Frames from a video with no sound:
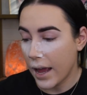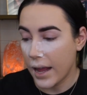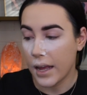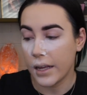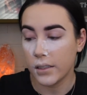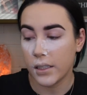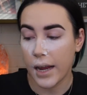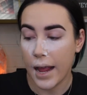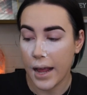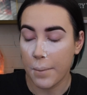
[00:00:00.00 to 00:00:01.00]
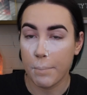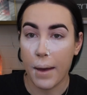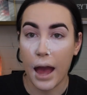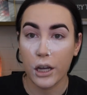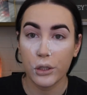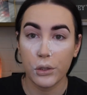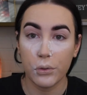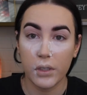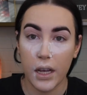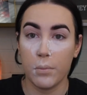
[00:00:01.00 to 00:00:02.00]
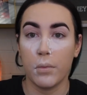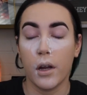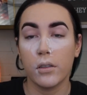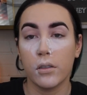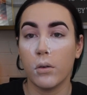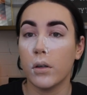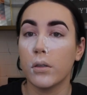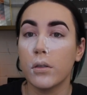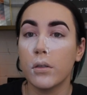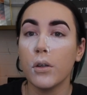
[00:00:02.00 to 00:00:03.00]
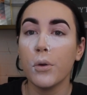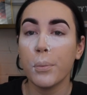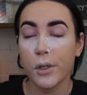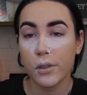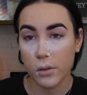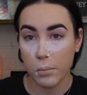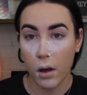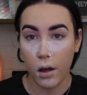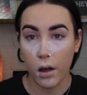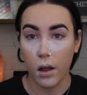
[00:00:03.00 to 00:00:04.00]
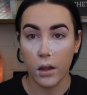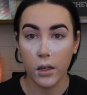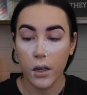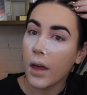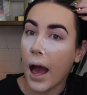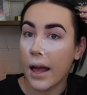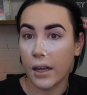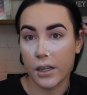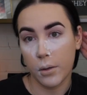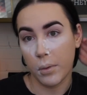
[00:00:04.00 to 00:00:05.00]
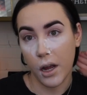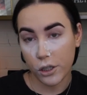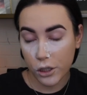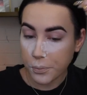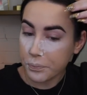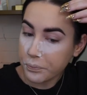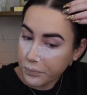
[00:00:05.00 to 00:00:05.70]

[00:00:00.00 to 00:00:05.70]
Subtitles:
and a MAC 210 brush, so a super small eyeliner brush.